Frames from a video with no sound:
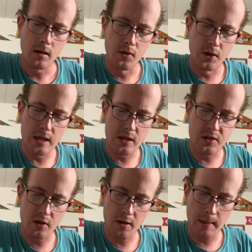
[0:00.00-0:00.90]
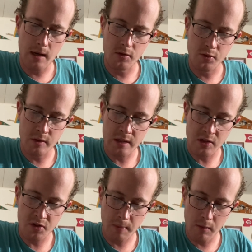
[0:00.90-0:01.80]
These are the
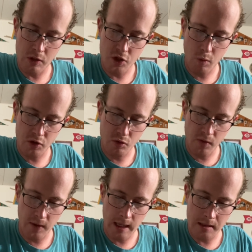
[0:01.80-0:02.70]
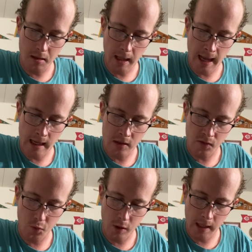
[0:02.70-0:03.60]
boundaries by which you are to divide the land
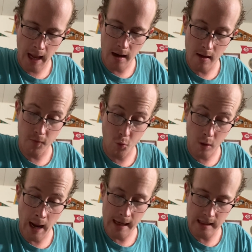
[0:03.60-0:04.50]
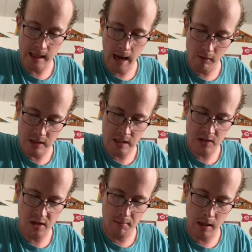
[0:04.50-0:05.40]
for an
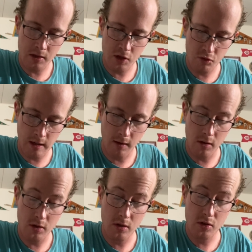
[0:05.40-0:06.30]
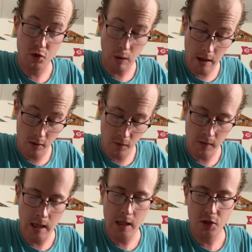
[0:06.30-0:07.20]
inheritance among the 12
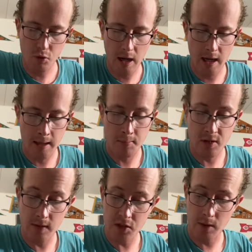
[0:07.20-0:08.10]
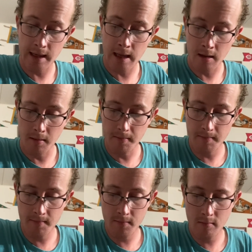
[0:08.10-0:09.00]
tribes of Israel,
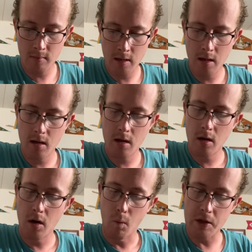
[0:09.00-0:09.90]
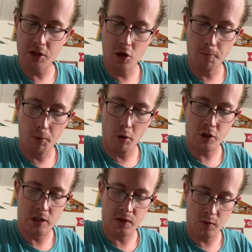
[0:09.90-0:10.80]
with 2
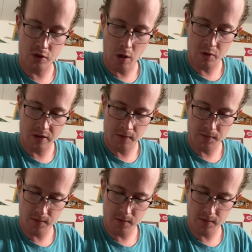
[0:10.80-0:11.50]
portions for Joseph.